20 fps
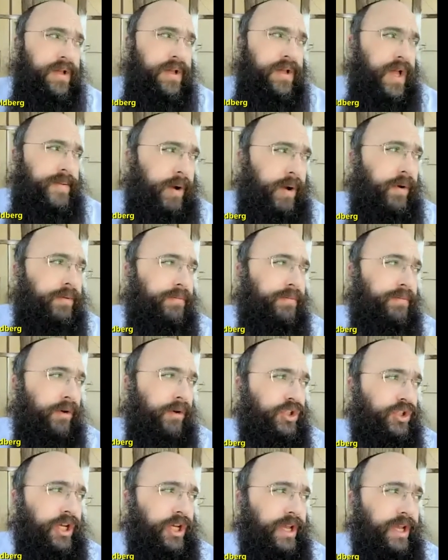But when
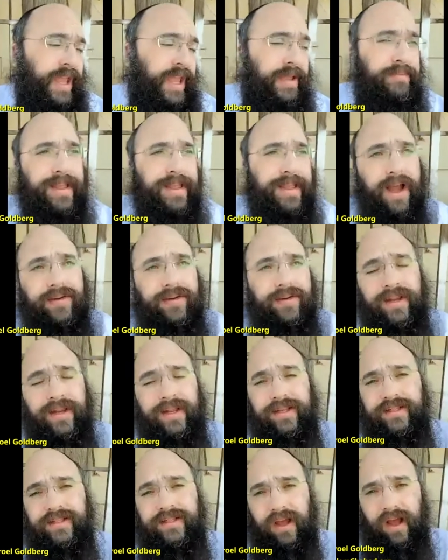Moshe came down and
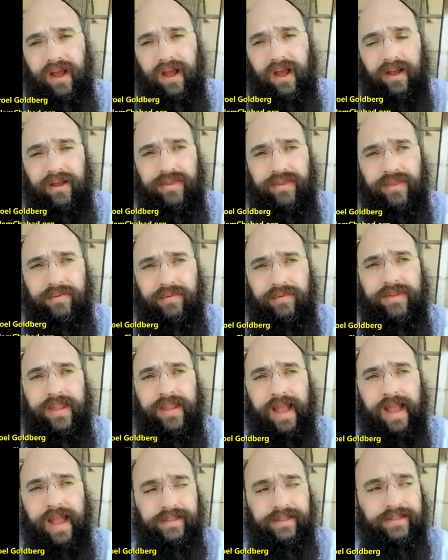he saw them
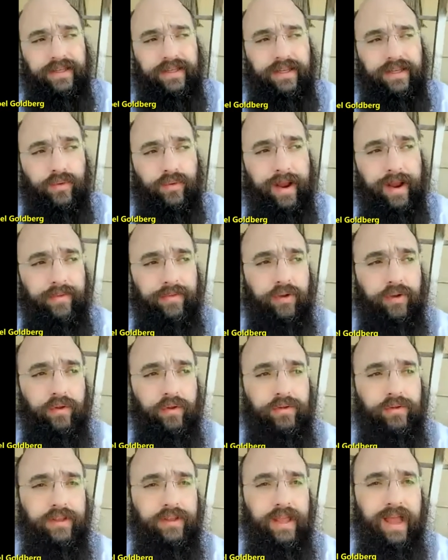dancing around the
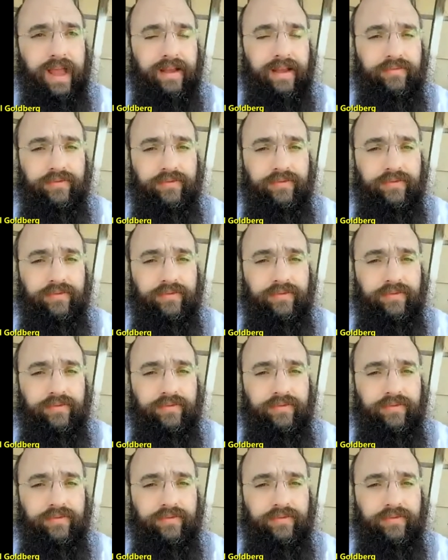golden calf,